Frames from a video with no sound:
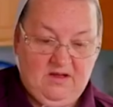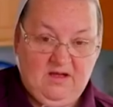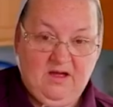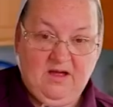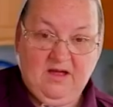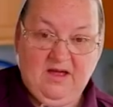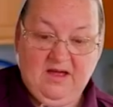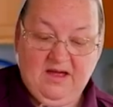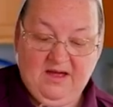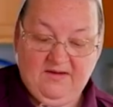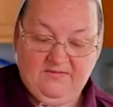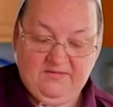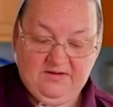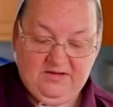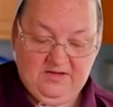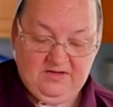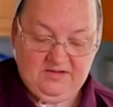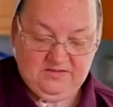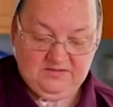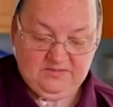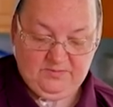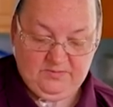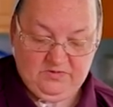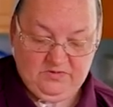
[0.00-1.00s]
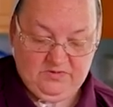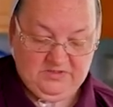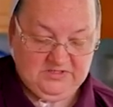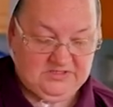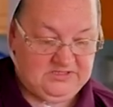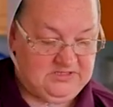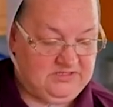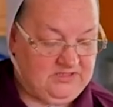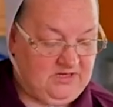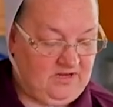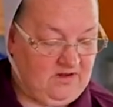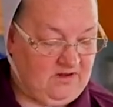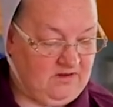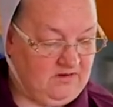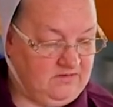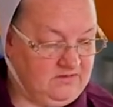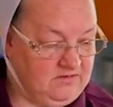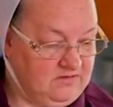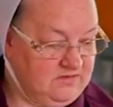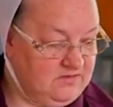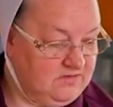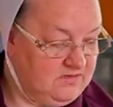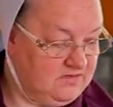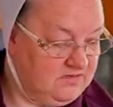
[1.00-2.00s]
a half teaspoon of
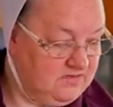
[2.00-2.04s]
salt,